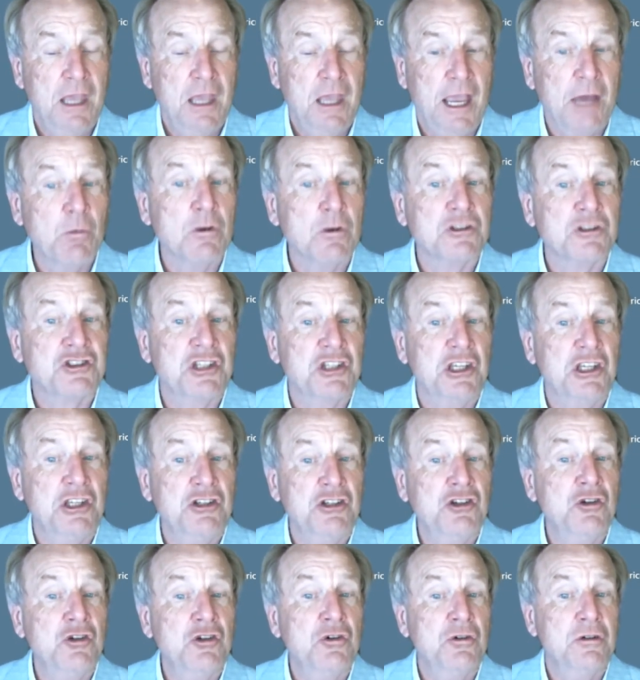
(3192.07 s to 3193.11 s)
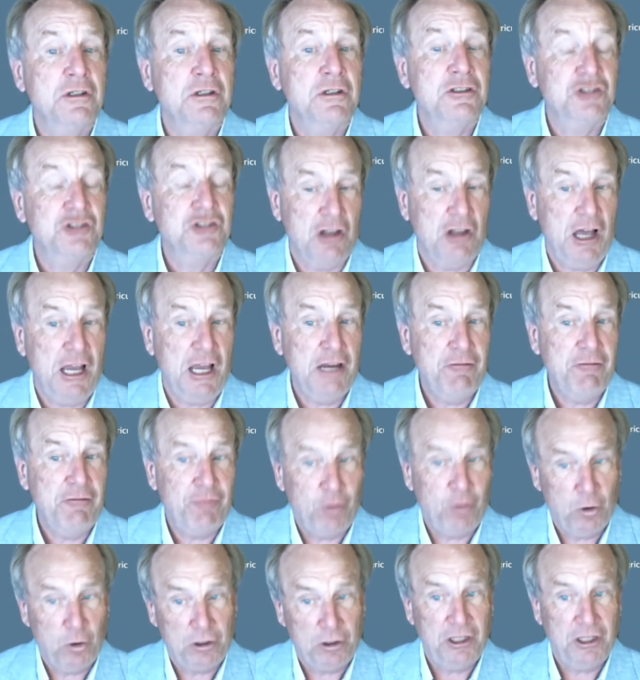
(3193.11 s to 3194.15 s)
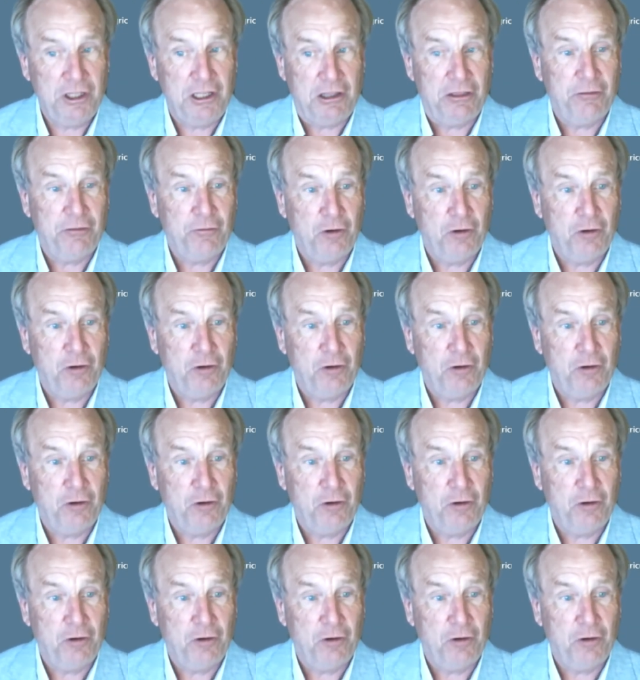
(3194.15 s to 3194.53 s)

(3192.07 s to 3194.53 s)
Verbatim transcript: And we'll see you July 14th